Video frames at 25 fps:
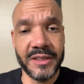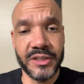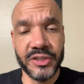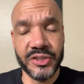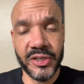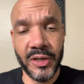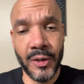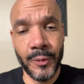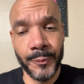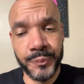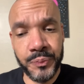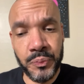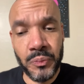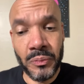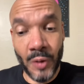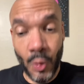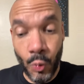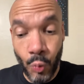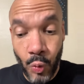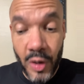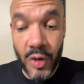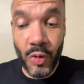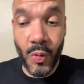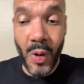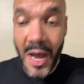So
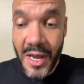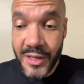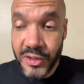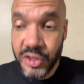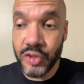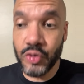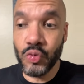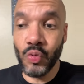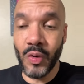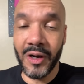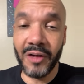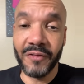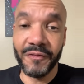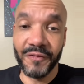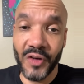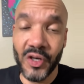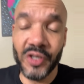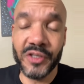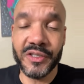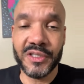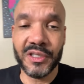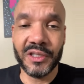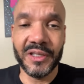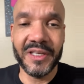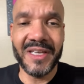what do I do? Well,
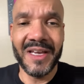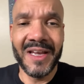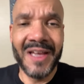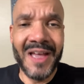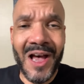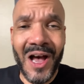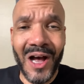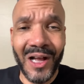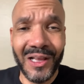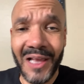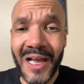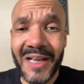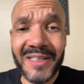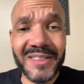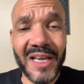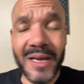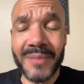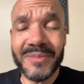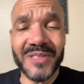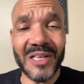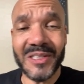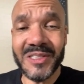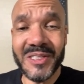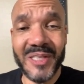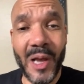firstly, a lot of
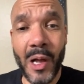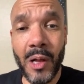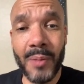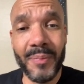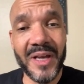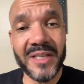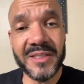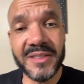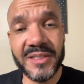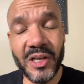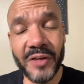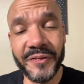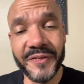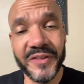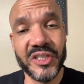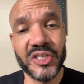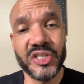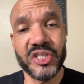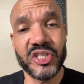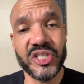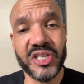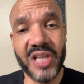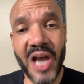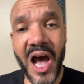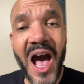times I'll tell myself to
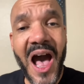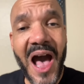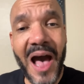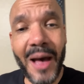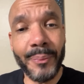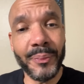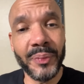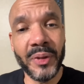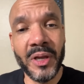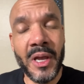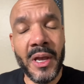stop.